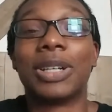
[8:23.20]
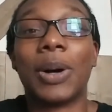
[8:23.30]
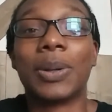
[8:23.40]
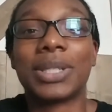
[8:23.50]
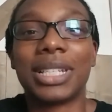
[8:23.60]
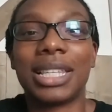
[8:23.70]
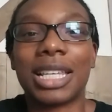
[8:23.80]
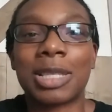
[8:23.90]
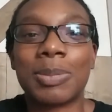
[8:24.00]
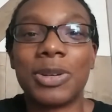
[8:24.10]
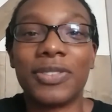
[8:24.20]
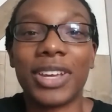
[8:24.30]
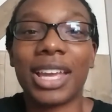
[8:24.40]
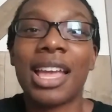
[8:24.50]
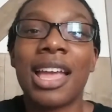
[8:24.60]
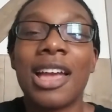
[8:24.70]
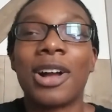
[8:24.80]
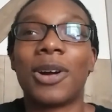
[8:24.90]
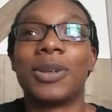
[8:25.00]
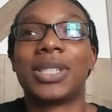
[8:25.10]
go see this movie,
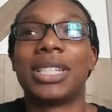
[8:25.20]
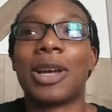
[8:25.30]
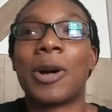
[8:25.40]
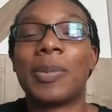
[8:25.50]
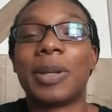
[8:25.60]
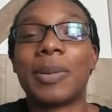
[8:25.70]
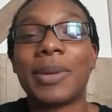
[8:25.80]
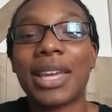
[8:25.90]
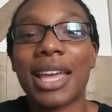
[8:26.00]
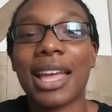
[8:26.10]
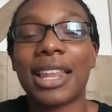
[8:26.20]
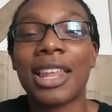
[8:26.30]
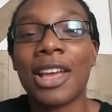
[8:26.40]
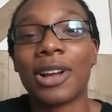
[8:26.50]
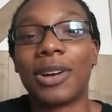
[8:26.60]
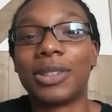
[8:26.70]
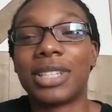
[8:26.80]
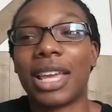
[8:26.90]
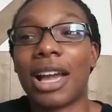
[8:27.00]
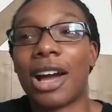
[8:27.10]
go see it opening weekend,
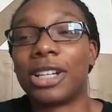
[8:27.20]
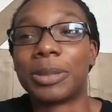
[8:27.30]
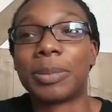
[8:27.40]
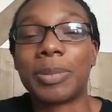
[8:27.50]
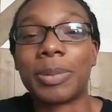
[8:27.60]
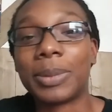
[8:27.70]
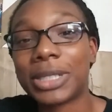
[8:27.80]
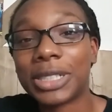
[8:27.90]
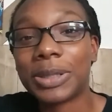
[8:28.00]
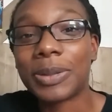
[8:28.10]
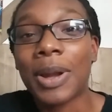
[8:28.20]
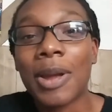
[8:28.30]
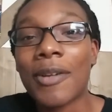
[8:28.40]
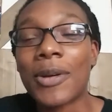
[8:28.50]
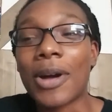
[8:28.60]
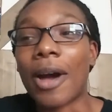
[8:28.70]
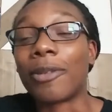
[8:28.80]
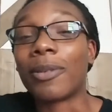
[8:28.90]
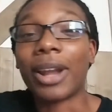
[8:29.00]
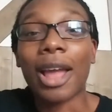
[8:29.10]
go take hundred people with you,
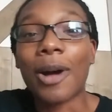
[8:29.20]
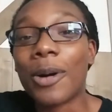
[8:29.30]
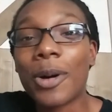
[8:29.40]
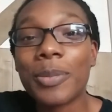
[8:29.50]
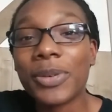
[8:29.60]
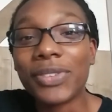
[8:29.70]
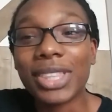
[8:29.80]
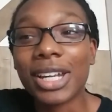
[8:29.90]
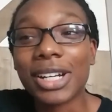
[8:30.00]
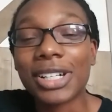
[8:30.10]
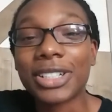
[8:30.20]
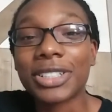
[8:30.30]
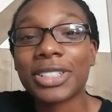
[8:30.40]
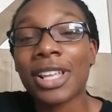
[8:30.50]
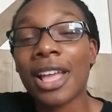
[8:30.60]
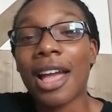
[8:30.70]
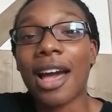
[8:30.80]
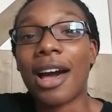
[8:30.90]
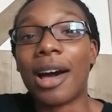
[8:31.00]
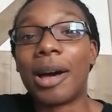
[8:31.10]
uh, rent out whole movie theaters,
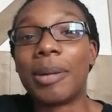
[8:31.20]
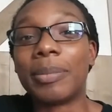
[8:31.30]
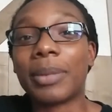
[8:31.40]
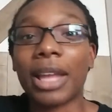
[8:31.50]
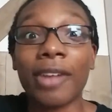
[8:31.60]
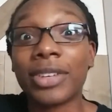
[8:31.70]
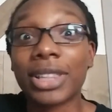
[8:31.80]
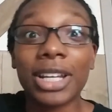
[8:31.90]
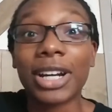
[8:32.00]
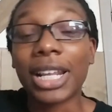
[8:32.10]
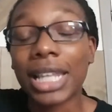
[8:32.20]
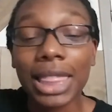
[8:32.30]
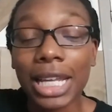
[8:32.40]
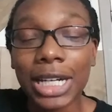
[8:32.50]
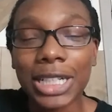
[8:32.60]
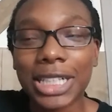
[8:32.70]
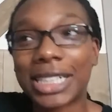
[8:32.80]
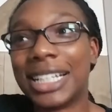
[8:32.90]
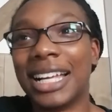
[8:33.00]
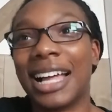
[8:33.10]
um, every theater in the
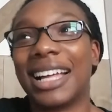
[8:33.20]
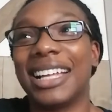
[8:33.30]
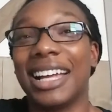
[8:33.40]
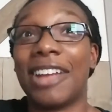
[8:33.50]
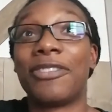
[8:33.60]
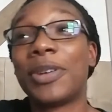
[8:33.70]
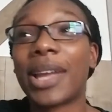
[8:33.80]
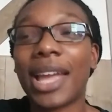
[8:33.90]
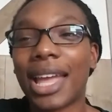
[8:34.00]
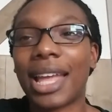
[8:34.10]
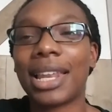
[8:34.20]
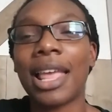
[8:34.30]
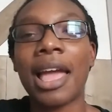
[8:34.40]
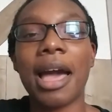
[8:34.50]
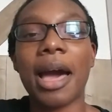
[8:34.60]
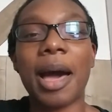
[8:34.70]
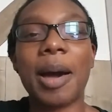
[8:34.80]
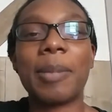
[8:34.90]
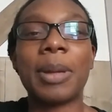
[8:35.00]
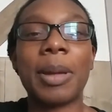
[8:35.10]
theater if you can.
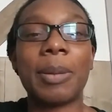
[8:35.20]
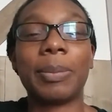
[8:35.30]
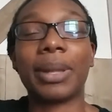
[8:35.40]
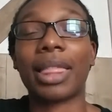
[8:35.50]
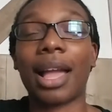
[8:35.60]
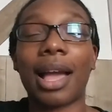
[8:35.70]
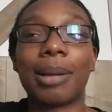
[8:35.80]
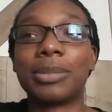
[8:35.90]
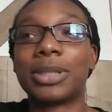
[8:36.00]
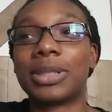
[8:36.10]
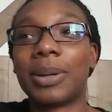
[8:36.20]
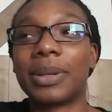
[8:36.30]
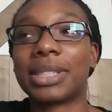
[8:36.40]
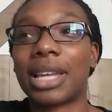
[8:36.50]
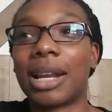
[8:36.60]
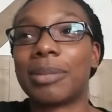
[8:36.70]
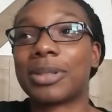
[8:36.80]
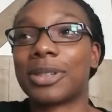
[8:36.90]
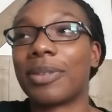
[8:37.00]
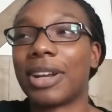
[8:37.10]
Um, but like I'm so excited.
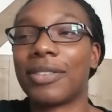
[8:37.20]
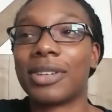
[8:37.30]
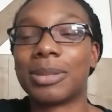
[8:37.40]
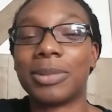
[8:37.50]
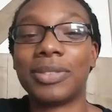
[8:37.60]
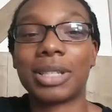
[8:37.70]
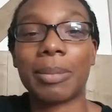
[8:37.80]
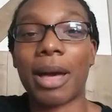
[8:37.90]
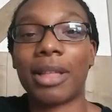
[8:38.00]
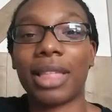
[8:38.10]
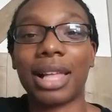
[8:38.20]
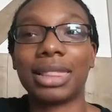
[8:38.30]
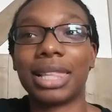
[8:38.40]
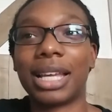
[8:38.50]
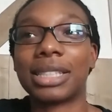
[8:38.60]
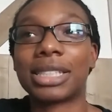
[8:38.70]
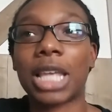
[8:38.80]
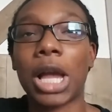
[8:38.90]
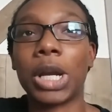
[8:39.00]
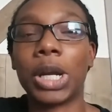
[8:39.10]
I'm so ready for this movie to come out. Like
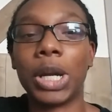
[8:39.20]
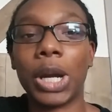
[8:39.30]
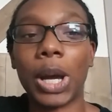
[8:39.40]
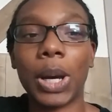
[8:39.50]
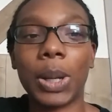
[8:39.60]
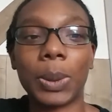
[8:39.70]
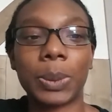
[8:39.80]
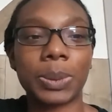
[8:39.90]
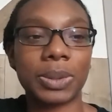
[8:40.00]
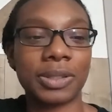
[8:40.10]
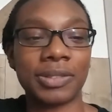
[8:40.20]
let's go.